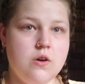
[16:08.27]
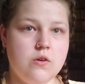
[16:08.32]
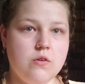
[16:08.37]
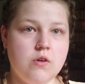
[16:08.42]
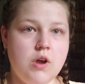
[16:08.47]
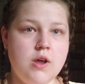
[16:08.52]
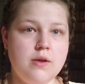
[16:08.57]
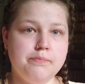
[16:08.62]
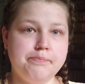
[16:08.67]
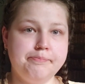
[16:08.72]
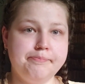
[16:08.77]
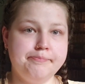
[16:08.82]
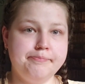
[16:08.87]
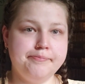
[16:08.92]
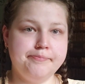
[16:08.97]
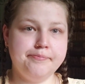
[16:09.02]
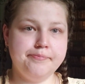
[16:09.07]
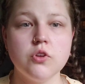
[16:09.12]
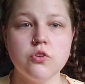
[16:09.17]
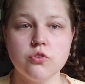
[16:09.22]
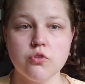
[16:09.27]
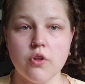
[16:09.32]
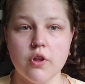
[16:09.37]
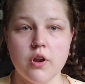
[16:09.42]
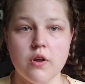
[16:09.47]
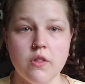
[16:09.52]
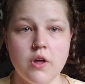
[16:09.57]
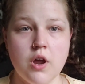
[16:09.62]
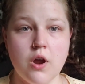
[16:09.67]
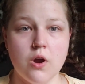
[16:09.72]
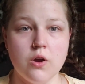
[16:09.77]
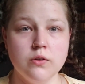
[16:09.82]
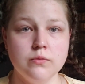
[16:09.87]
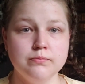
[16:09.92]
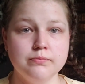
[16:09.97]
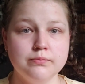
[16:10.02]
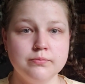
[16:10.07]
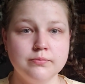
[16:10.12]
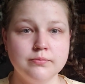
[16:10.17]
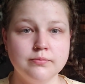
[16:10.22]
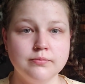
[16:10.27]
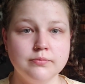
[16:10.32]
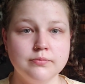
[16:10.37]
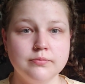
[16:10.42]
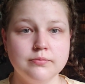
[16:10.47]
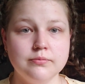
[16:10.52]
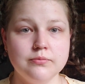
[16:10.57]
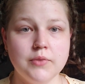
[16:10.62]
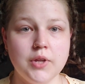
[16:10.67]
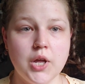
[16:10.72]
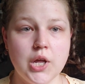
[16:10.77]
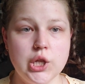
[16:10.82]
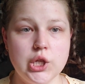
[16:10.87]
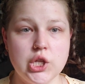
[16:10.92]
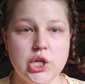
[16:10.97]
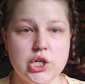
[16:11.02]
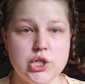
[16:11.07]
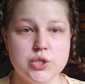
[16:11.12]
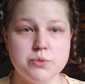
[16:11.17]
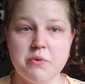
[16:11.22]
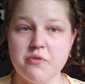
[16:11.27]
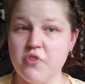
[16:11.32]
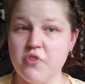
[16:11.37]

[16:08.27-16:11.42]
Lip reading: Right. So there they are. There's my